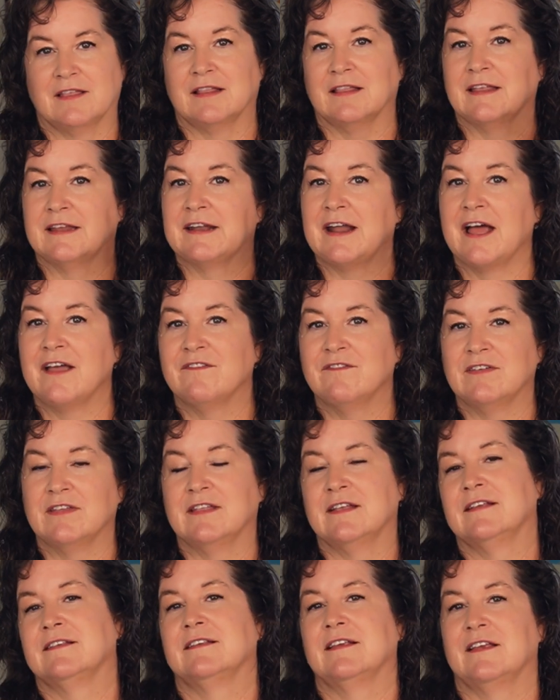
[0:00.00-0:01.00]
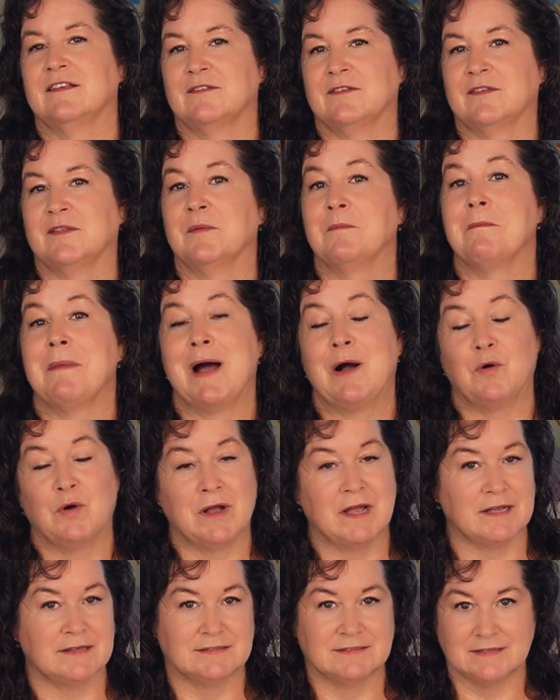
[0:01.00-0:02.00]
the Lanai Villas is the
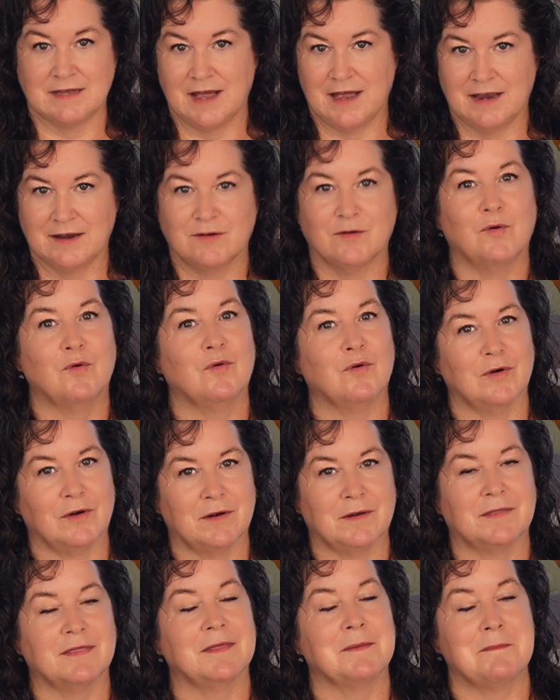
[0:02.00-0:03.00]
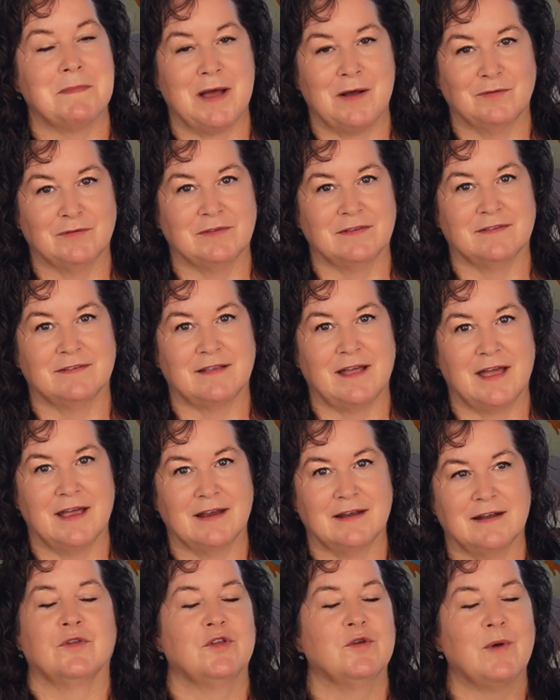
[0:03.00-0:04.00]
Mauka side, or the mountain
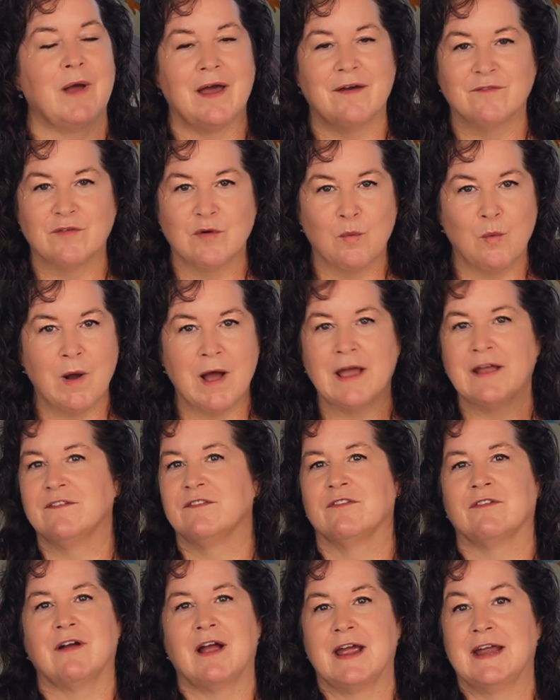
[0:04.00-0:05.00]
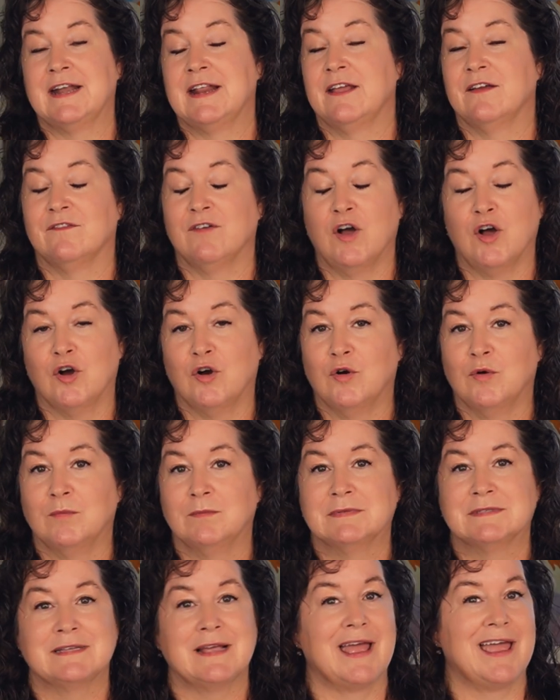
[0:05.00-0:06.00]
side. You have a wide variety of
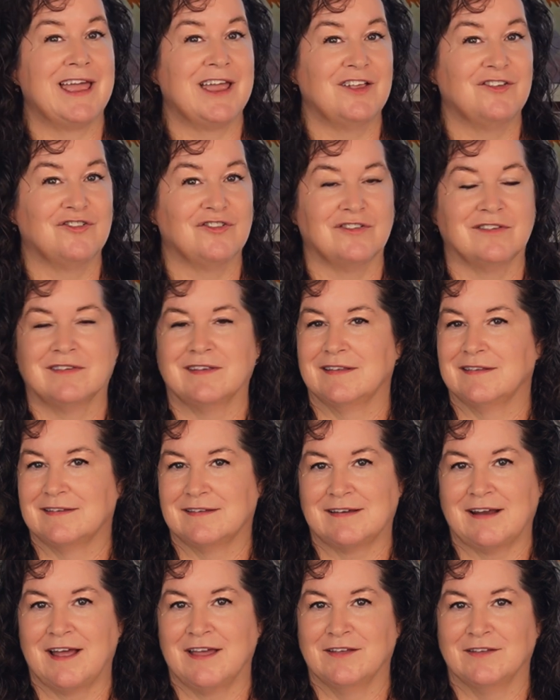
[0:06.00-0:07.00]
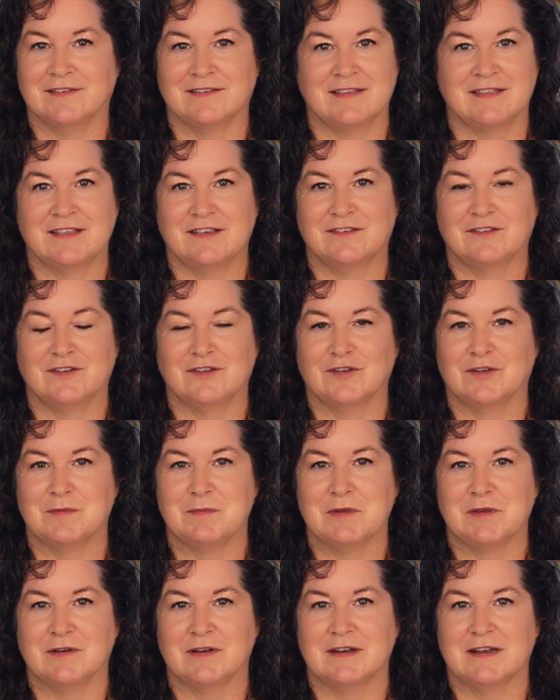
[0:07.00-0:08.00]
homes, ages, and styles in these two
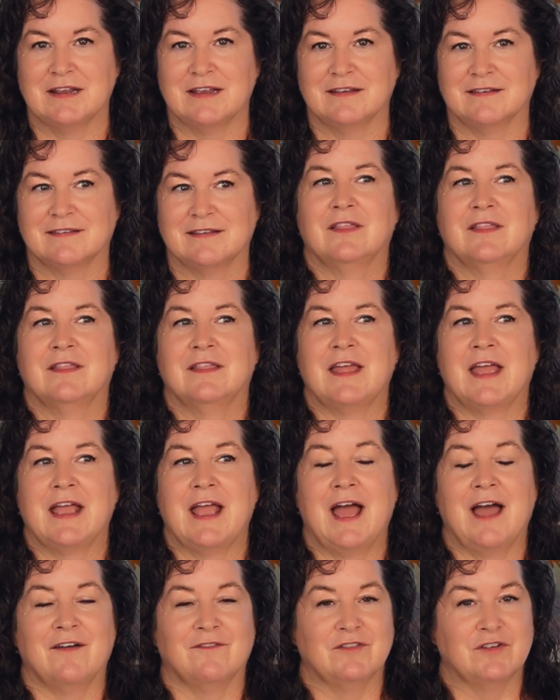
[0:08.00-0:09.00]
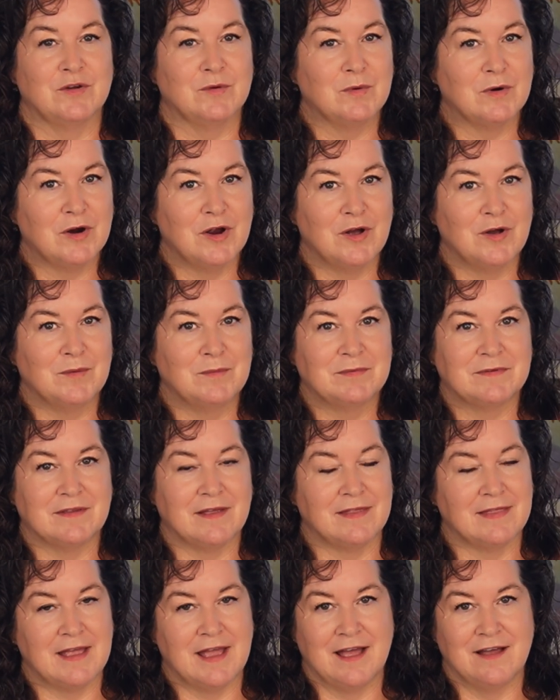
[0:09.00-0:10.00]
communities. They have newer homes
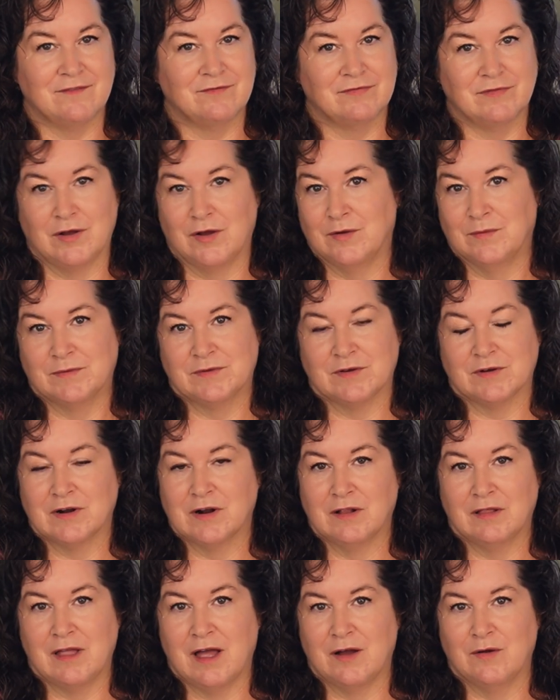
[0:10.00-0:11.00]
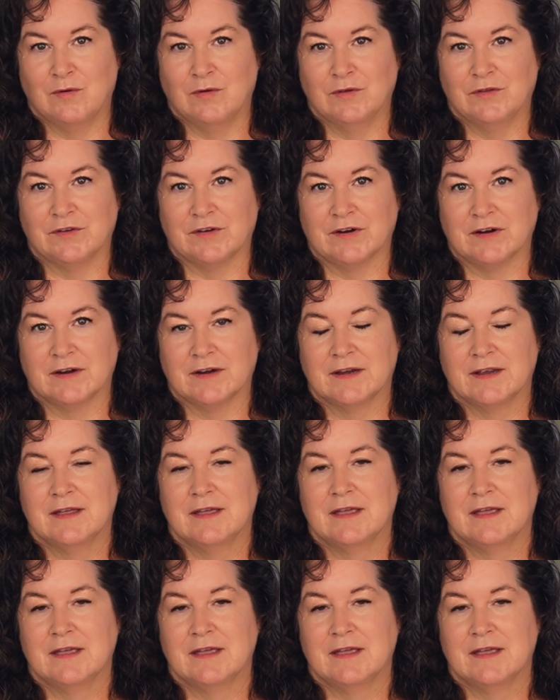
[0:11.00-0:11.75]
and they have homes that are a lot older.